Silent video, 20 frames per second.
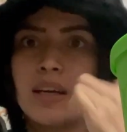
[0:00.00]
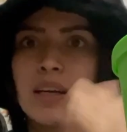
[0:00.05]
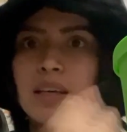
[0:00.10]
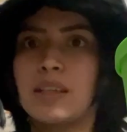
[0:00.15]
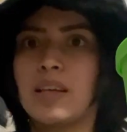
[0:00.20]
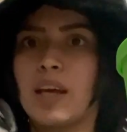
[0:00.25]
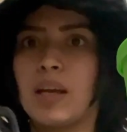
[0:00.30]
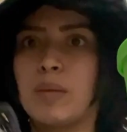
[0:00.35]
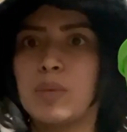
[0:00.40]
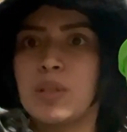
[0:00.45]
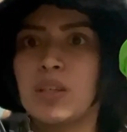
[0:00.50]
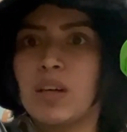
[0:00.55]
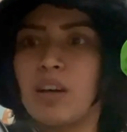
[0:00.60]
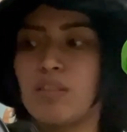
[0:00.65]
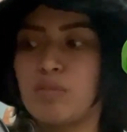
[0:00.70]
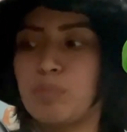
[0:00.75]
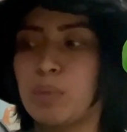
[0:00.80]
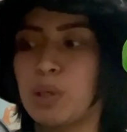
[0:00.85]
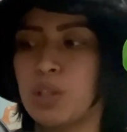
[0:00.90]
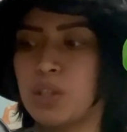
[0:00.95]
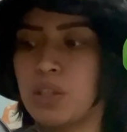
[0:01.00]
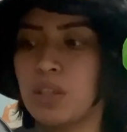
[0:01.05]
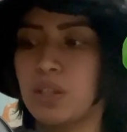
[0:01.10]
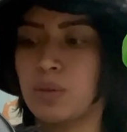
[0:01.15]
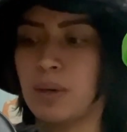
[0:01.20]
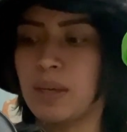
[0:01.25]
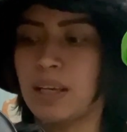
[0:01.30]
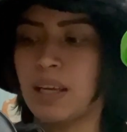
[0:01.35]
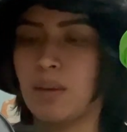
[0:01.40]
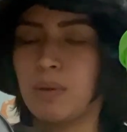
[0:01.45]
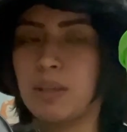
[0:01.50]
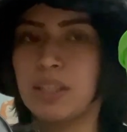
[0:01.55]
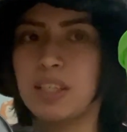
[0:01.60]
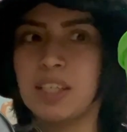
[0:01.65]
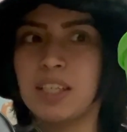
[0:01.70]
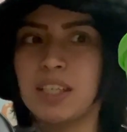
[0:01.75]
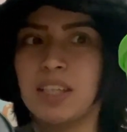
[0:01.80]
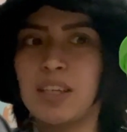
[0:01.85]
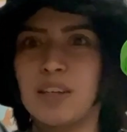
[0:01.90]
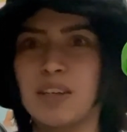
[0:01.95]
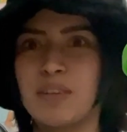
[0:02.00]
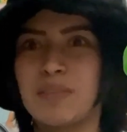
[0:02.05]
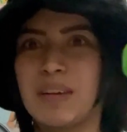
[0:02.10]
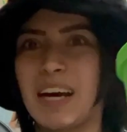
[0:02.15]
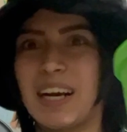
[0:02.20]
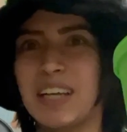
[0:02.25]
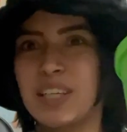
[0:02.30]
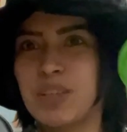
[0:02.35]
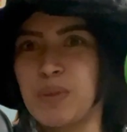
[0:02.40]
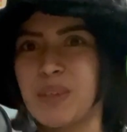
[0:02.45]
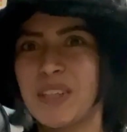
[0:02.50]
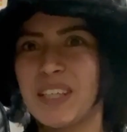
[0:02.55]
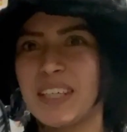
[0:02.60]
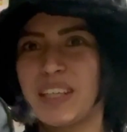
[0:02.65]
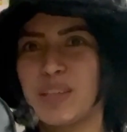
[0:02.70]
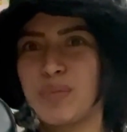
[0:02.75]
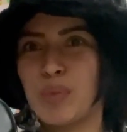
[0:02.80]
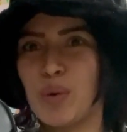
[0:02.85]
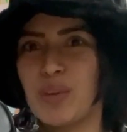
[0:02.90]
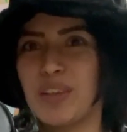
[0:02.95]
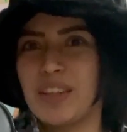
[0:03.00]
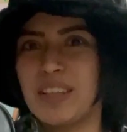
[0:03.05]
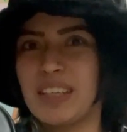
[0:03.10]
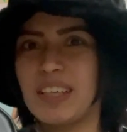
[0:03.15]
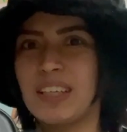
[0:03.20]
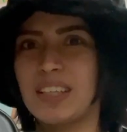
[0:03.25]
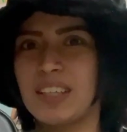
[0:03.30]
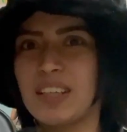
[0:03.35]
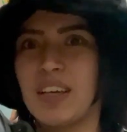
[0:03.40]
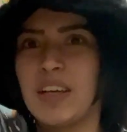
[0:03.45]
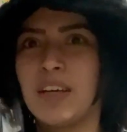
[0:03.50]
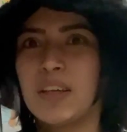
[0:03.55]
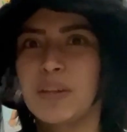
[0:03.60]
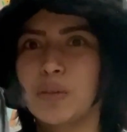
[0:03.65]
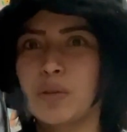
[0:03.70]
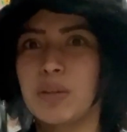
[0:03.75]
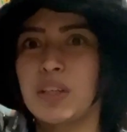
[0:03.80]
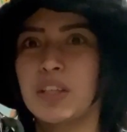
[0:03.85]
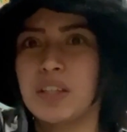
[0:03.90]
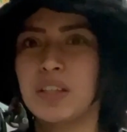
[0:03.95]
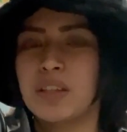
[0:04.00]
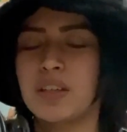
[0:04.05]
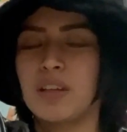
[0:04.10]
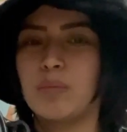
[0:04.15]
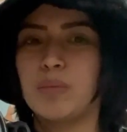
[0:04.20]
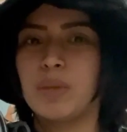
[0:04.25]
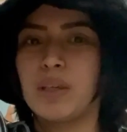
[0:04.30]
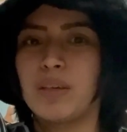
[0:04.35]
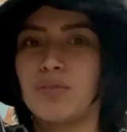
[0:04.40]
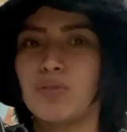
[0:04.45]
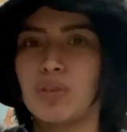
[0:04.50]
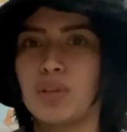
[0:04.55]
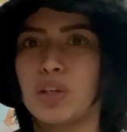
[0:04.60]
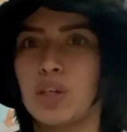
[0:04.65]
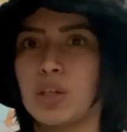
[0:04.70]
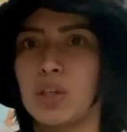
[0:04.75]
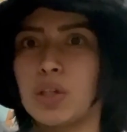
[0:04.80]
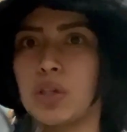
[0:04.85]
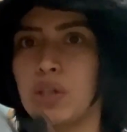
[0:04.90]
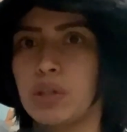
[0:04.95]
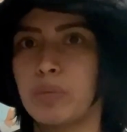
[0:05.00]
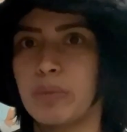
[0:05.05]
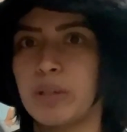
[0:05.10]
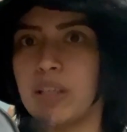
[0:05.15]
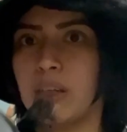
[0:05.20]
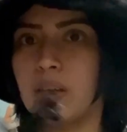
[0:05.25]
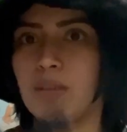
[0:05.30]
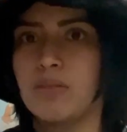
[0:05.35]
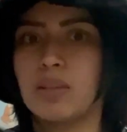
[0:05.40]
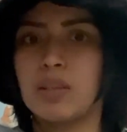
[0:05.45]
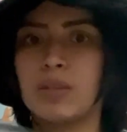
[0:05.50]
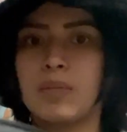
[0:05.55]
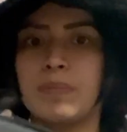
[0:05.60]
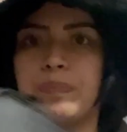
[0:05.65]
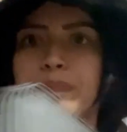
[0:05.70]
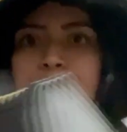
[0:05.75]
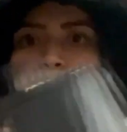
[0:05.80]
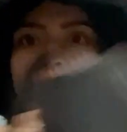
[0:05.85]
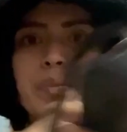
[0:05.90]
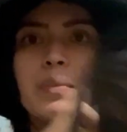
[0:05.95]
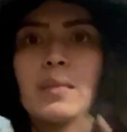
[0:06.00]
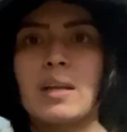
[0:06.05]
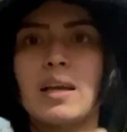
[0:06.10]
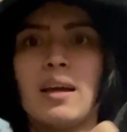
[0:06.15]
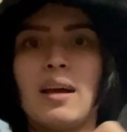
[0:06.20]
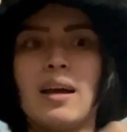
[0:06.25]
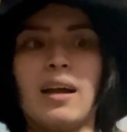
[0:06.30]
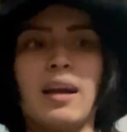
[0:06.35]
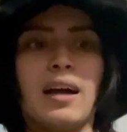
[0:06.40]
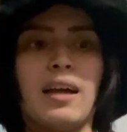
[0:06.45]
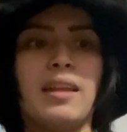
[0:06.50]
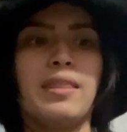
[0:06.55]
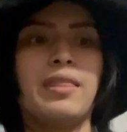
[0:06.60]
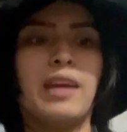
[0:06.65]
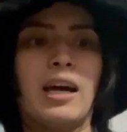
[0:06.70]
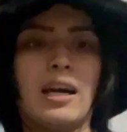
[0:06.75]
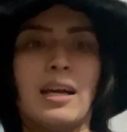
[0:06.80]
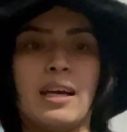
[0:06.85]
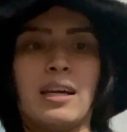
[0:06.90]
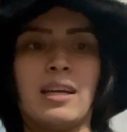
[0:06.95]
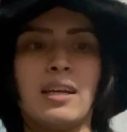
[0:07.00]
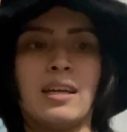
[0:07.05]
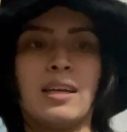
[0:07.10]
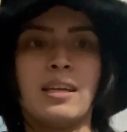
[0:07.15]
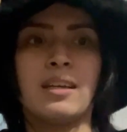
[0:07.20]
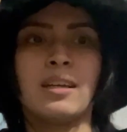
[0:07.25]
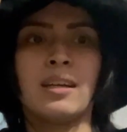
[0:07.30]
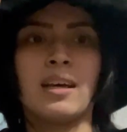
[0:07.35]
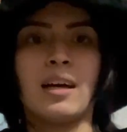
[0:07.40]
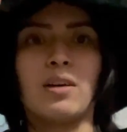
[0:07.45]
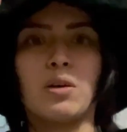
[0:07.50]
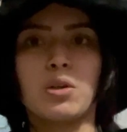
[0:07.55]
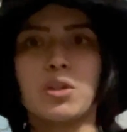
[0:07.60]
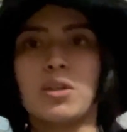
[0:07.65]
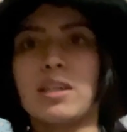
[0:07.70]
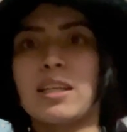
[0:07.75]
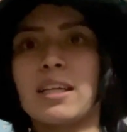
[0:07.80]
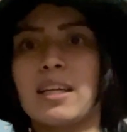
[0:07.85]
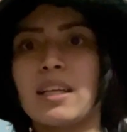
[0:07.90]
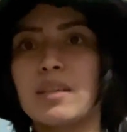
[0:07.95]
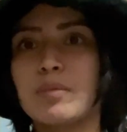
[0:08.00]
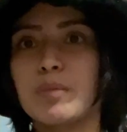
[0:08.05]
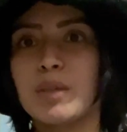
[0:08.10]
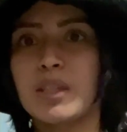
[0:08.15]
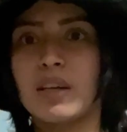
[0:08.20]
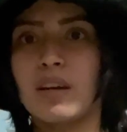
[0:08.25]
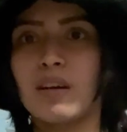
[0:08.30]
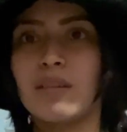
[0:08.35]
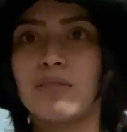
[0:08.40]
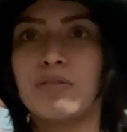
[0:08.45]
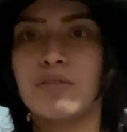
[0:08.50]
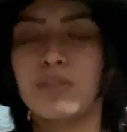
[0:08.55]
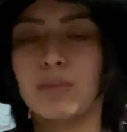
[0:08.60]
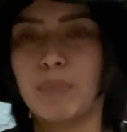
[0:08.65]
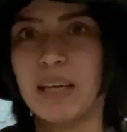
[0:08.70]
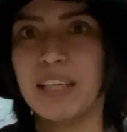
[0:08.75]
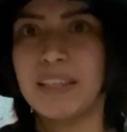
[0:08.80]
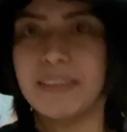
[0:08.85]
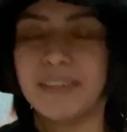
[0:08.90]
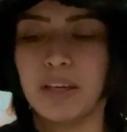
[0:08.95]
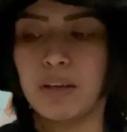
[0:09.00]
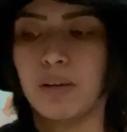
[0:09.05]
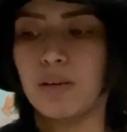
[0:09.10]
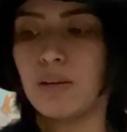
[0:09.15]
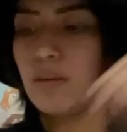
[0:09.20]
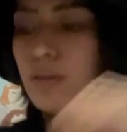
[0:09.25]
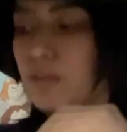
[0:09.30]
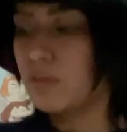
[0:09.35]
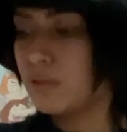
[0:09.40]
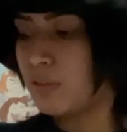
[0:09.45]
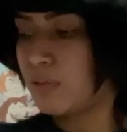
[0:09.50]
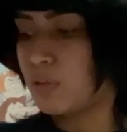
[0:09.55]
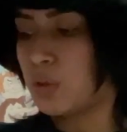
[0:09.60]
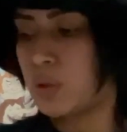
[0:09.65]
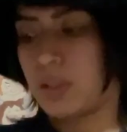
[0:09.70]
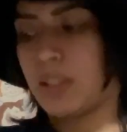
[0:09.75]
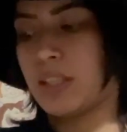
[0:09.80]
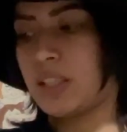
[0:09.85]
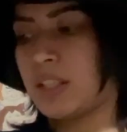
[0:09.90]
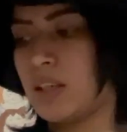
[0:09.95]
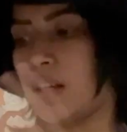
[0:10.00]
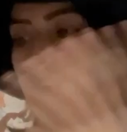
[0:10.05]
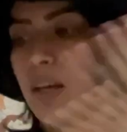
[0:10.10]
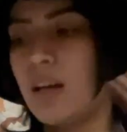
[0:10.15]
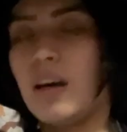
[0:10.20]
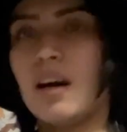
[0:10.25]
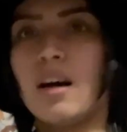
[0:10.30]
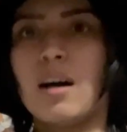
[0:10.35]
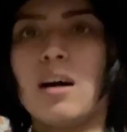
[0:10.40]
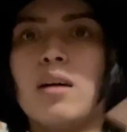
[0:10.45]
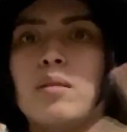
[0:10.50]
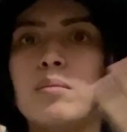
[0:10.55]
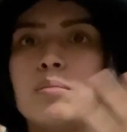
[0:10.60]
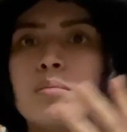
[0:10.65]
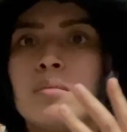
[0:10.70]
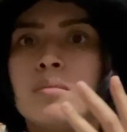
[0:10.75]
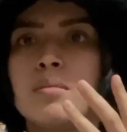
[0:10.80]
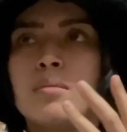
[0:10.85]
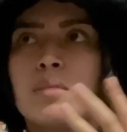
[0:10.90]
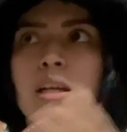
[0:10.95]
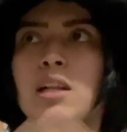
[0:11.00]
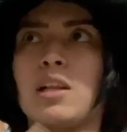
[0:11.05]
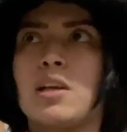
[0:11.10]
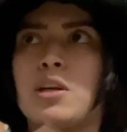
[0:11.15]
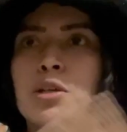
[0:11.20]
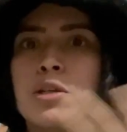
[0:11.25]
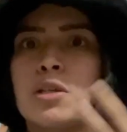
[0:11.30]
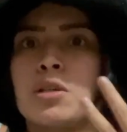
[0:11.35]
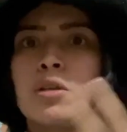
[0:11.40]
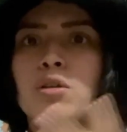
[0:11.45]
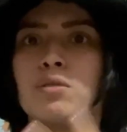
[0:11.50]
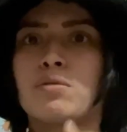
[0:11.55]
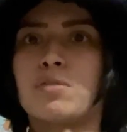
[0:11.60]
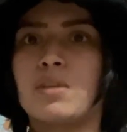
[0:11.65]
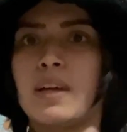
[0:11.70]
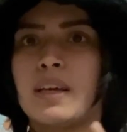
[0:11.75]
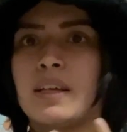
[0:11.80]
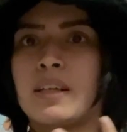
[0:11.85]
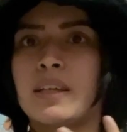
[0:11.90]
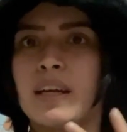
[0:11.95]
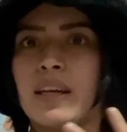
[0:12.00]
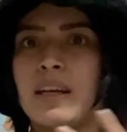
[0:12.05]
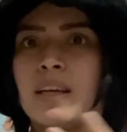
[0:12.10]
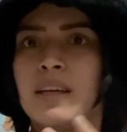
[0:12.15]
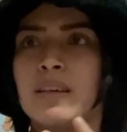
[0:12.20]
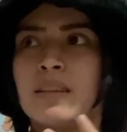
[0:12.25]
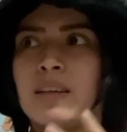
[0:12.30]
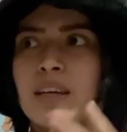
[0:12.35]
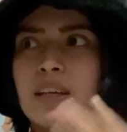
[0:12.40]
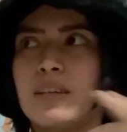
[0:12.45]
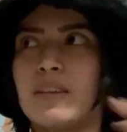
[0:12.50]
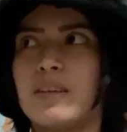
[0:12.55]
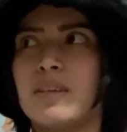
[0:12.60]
types of purses, so I can't wait to see her reaction when she gets both of these. So this is gonna be for her Christmas gift. And then I also had to get some stuff for myself, of course. Claire's just known for like getting like